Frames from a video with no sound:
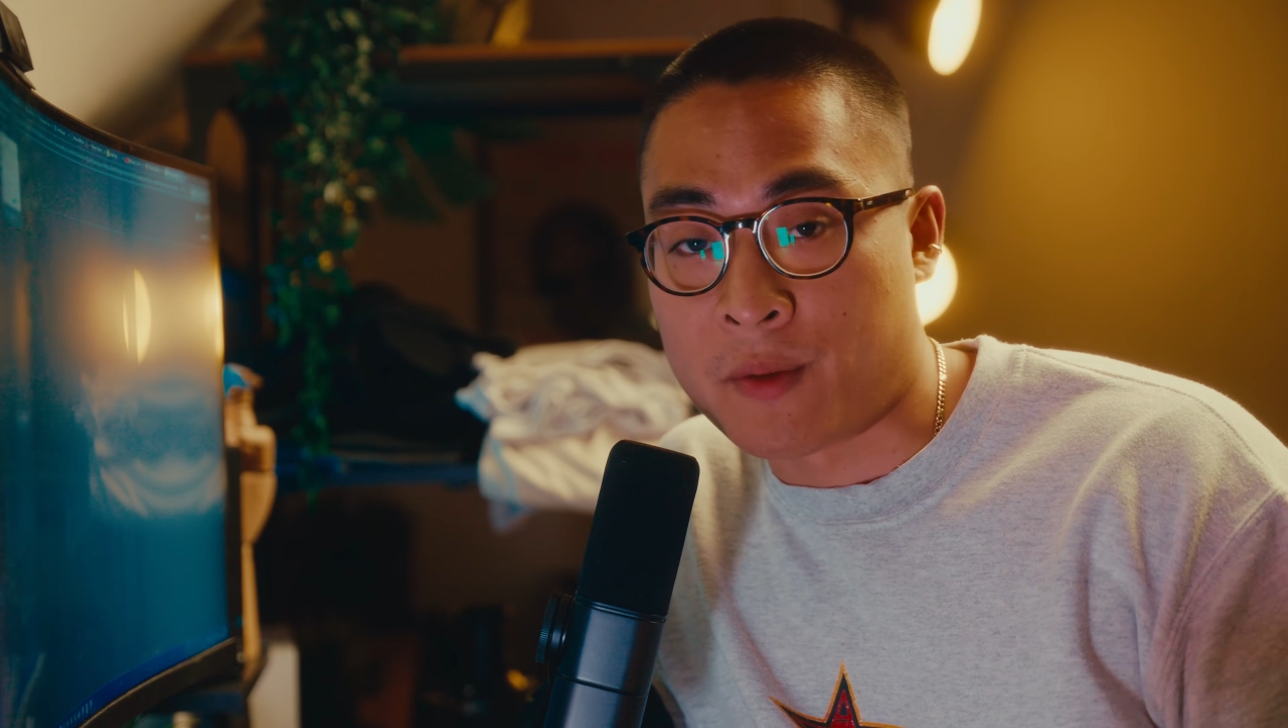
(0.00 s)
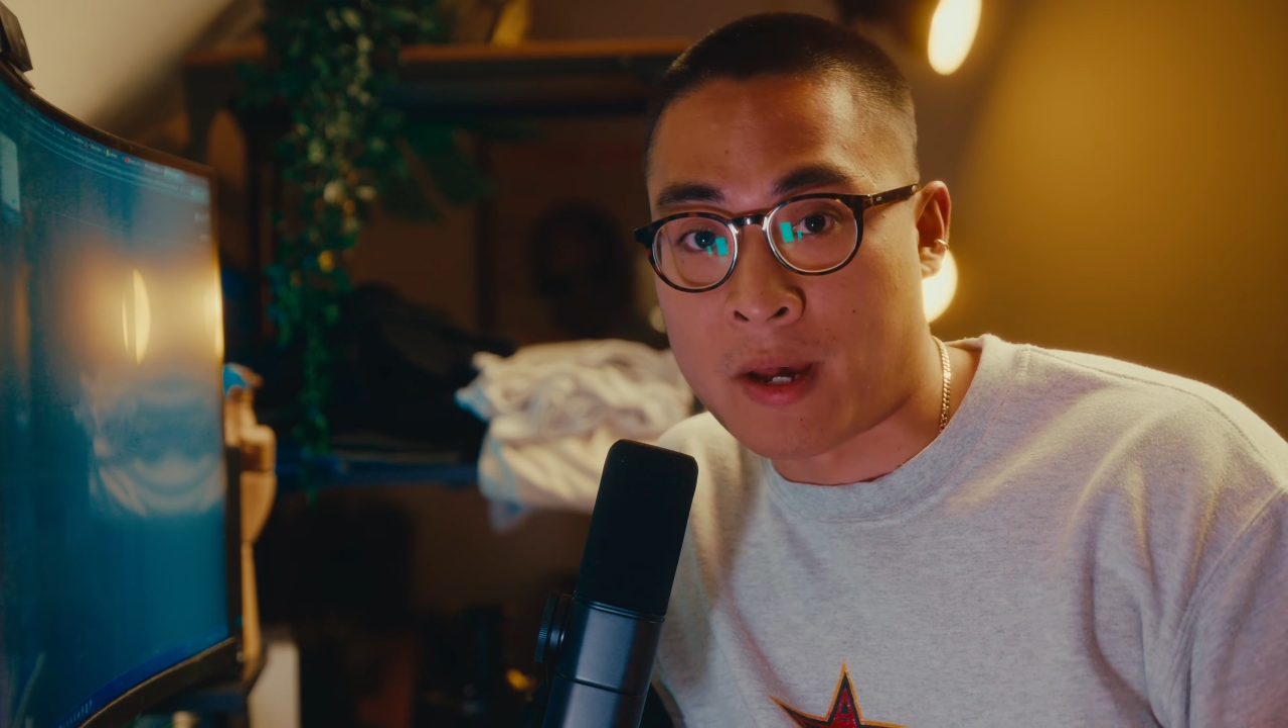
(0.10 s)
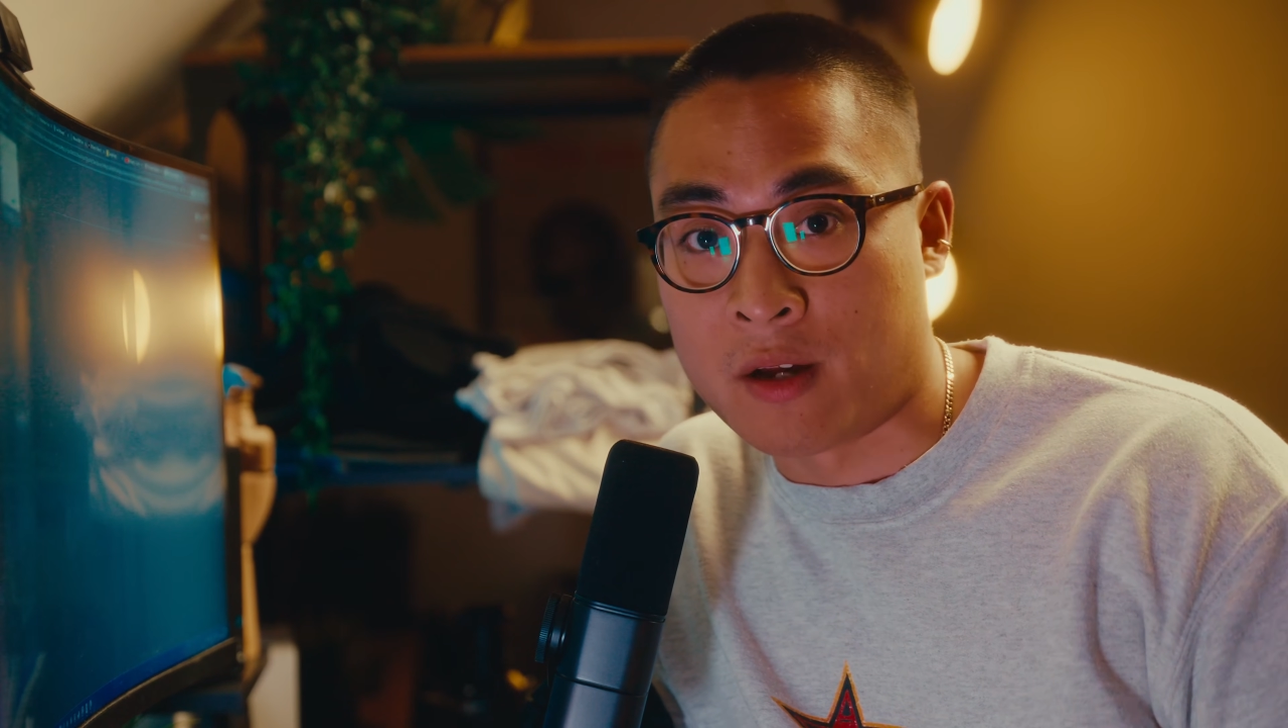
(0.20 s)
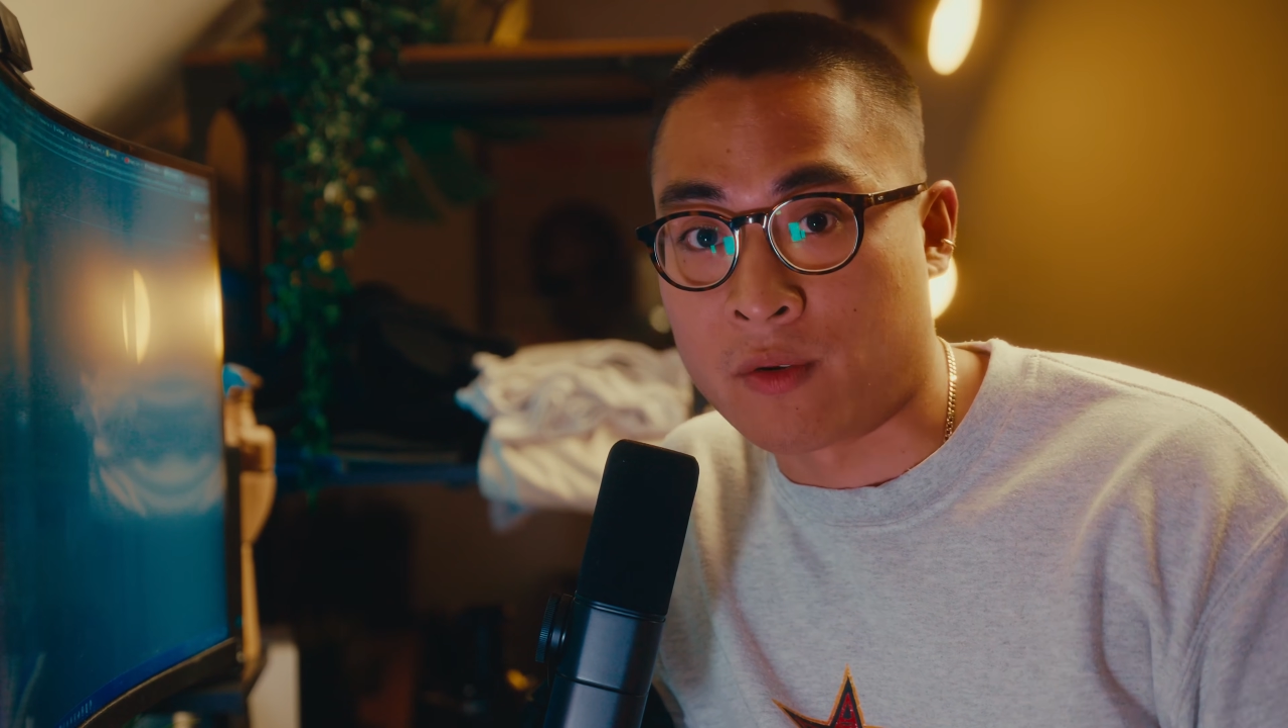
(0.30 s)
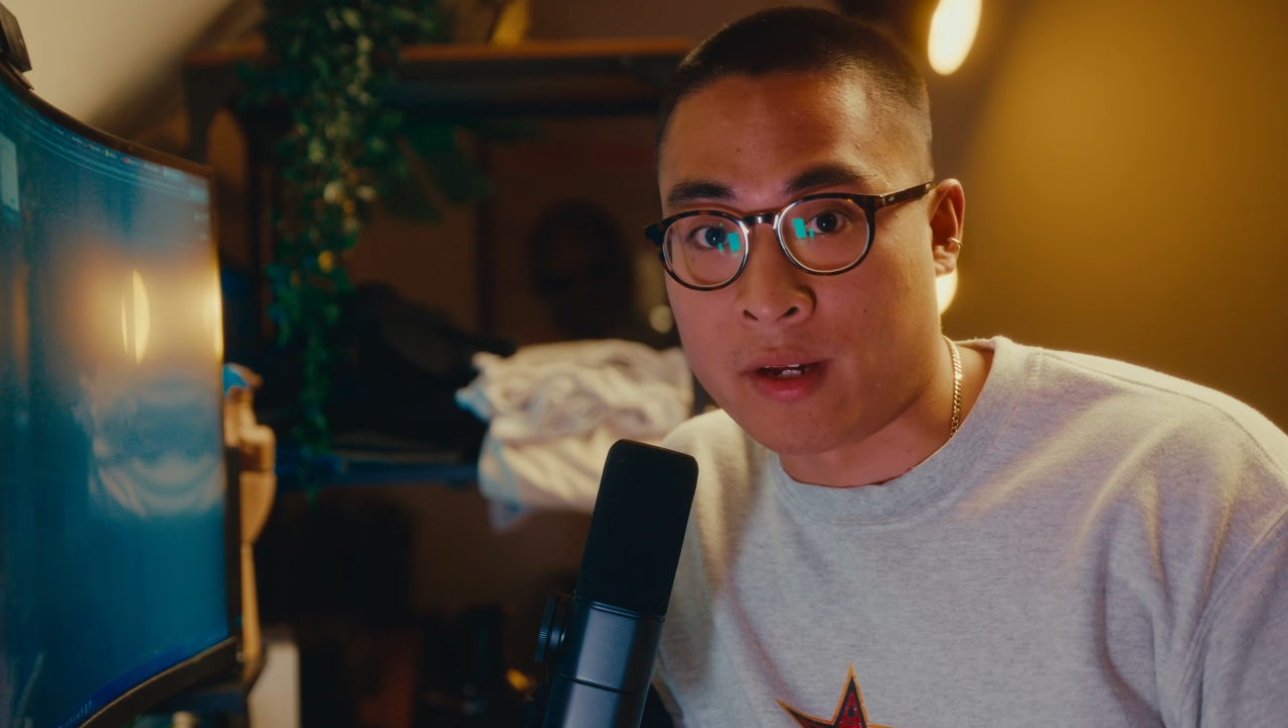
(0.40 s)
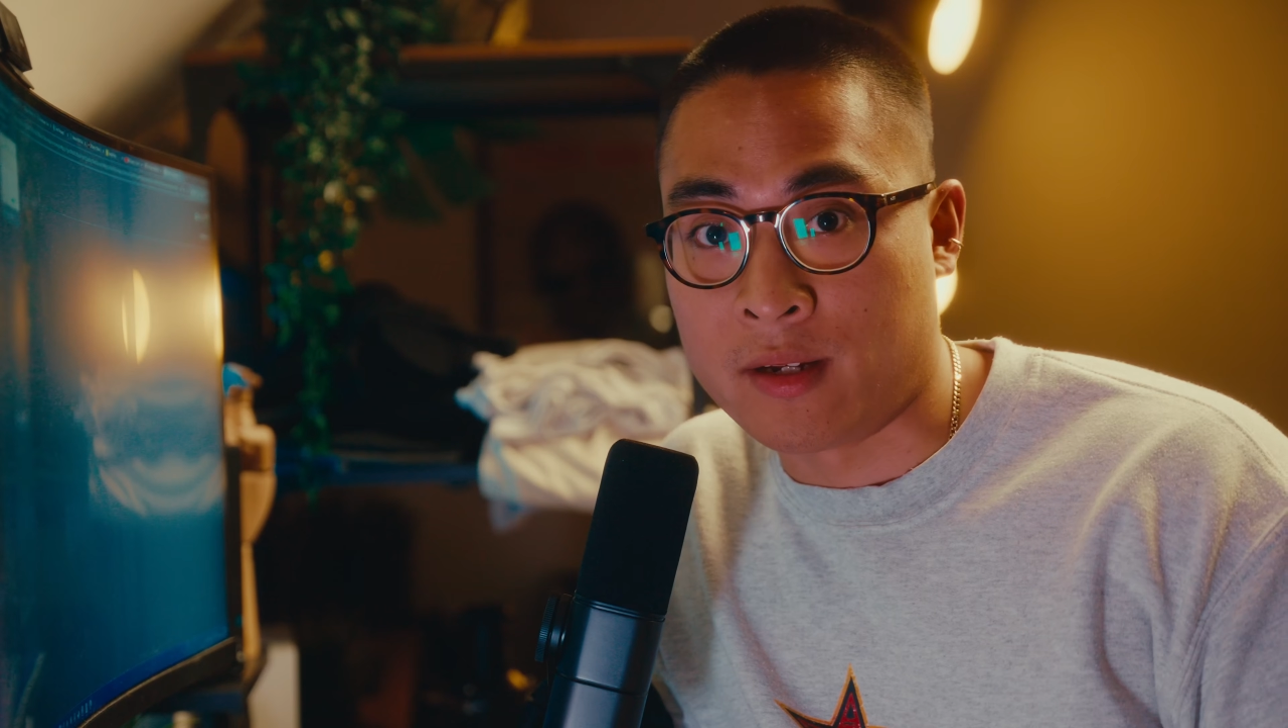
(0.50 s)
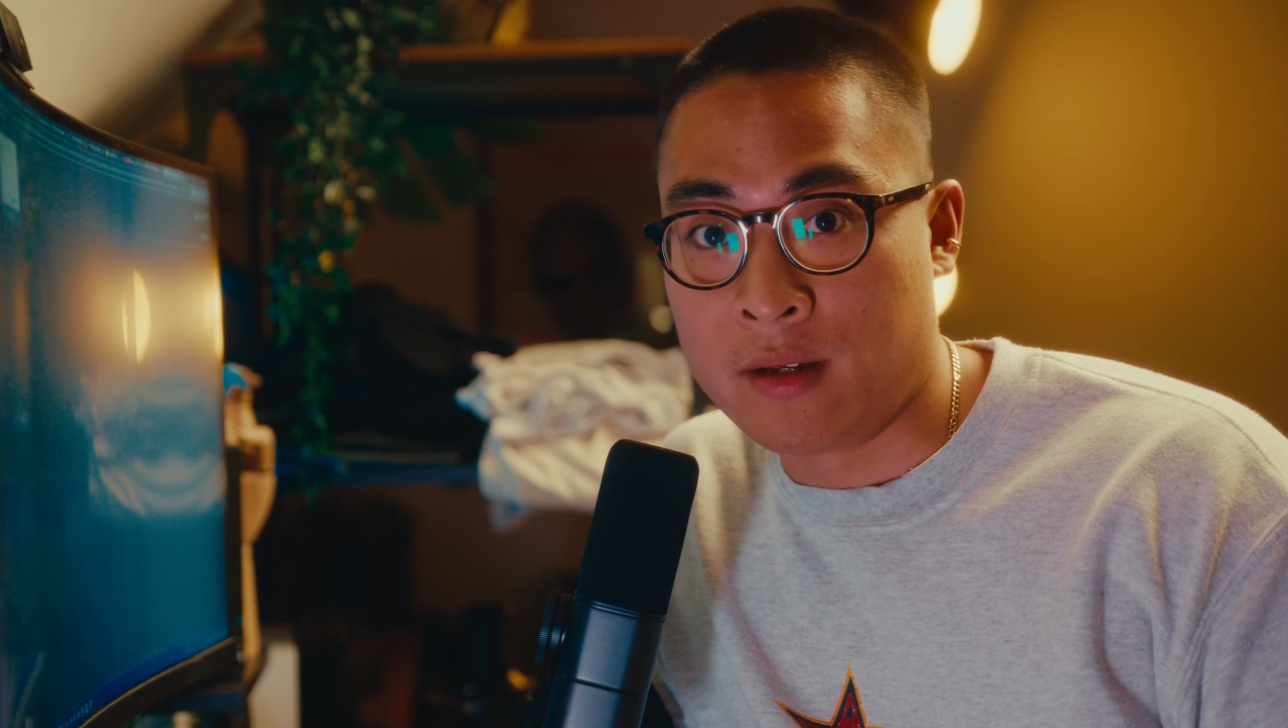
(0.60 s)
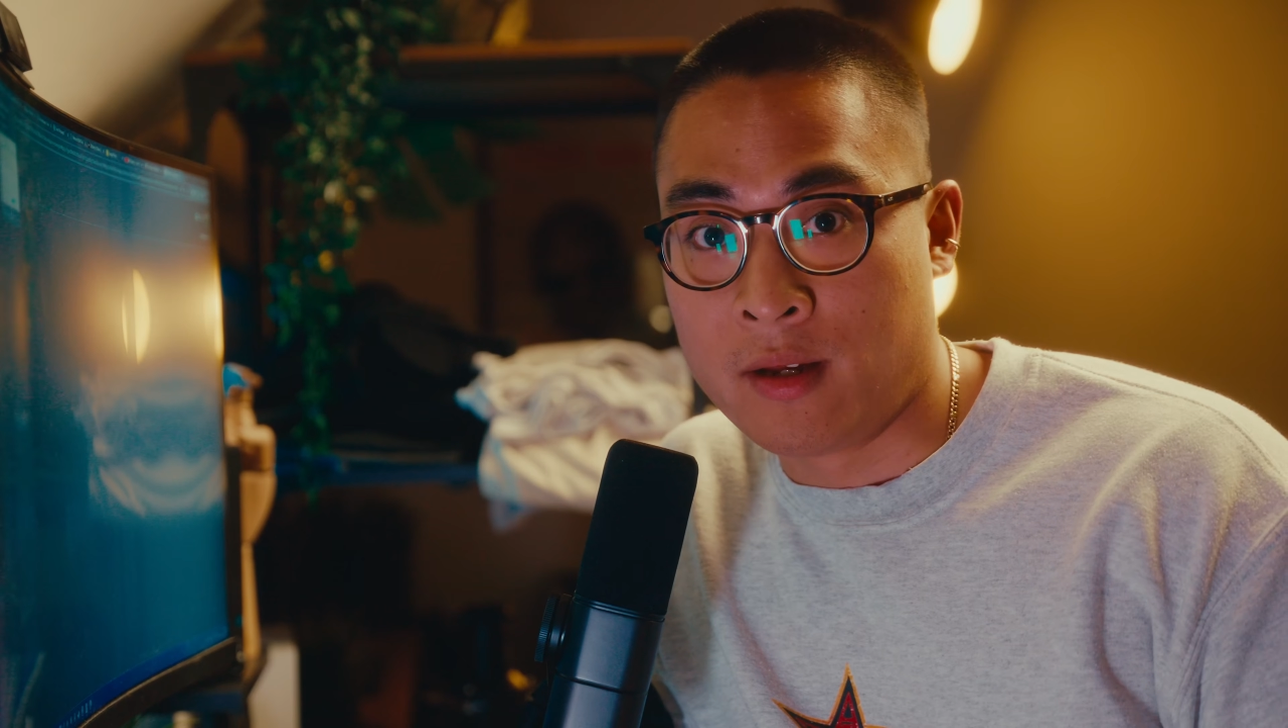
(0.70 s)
Powergrade